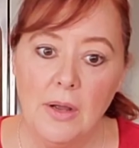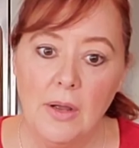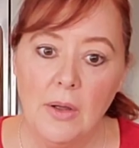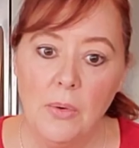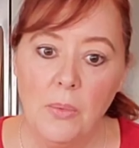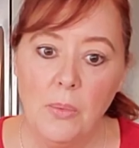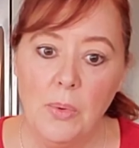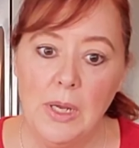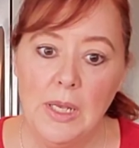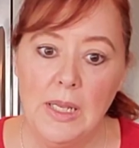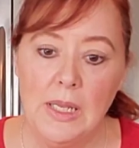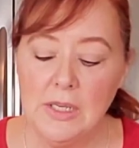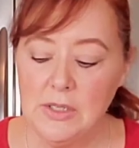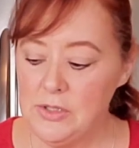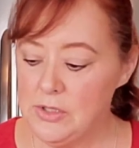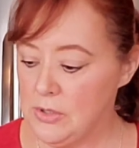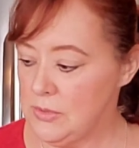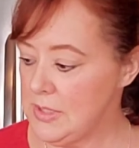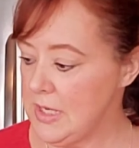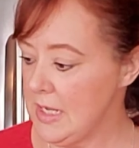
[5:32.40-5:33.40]
We need
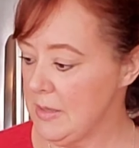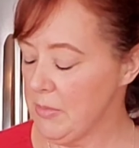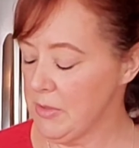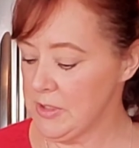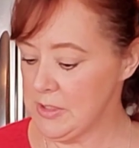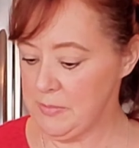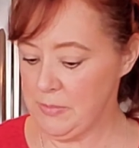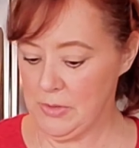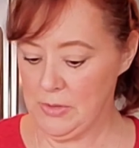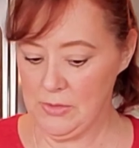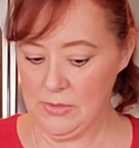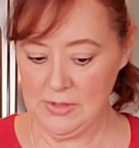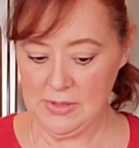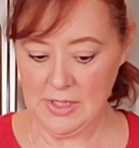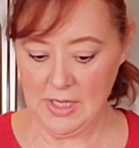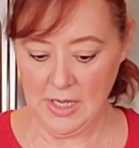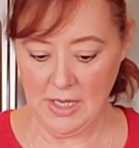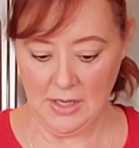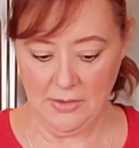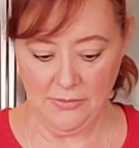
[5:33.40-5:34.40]
2 tablespoons
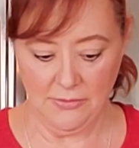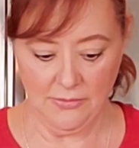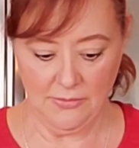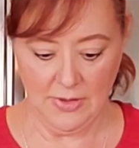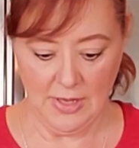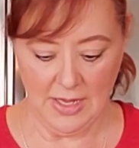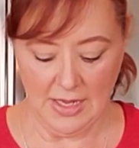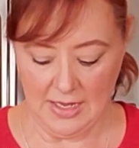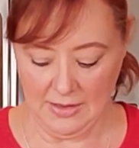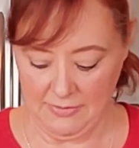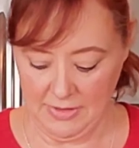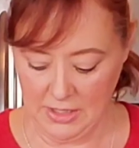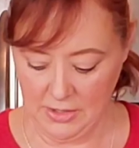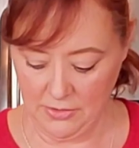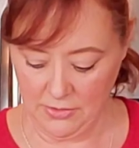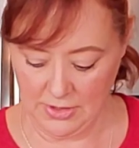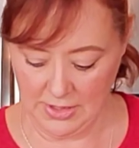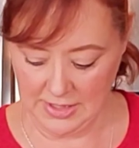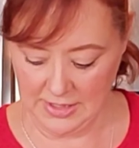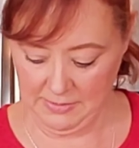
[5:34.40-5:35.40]
of heavy
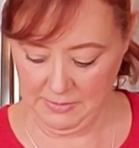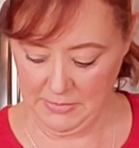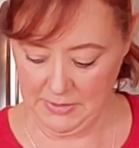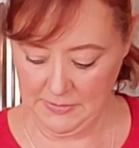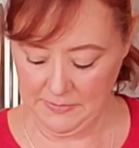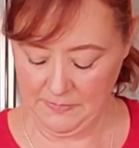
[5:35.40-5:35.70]
cream.